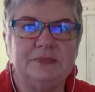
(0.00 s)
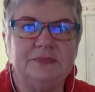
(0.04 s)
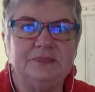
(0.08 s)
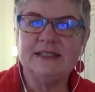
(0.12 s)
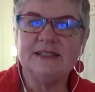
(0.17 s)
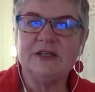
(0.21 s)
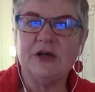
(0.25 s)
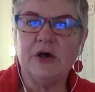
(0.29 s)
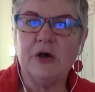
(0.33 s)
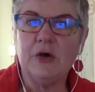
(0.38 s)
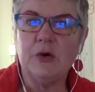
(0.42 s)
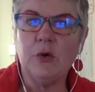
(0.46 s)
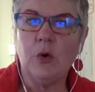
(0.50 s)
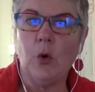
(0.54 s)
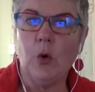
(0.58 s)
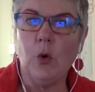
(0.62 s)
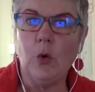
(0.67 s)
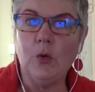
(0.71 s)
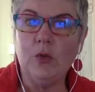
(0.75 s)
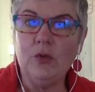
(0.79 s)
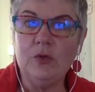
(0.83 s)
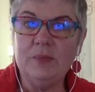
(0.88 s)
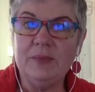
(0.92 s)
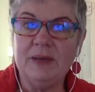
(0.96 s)
So
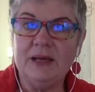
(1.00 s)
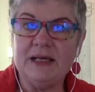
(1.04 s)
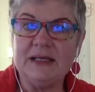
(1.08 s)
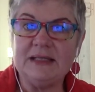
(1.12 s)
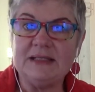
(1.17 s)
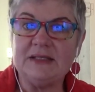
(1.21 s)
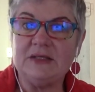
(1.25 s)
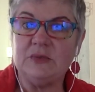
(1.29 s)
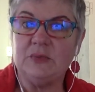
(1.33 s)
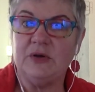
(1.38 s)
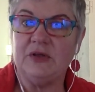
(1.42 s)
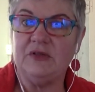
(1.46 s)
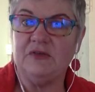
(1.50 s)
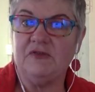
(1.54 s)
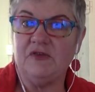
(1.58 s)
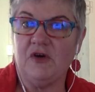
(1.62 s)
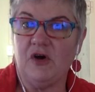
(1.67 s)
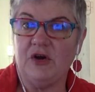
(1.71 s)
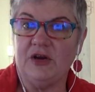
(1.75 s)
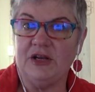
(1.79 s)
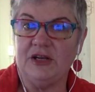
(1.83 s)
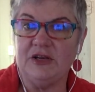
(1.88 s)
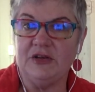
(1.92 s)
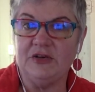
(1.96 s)
all the best with
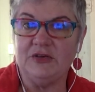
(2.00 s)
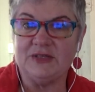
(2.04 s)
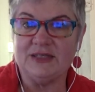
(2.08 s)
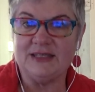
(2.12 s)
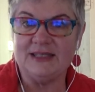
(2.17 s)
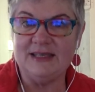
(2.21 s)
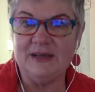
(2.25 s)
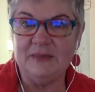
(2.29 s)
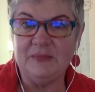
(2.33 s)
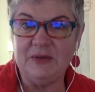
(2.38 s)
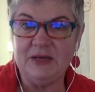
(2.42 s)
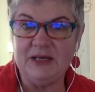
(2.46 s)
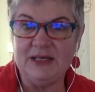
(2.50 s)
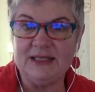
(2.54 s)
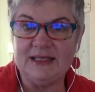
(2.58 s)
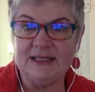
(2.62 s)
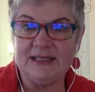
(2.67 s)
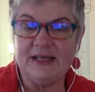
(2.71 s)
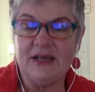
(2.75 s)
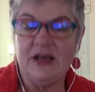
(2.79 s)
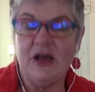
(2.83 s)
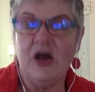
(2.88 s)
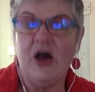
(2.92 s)
finding your snippets.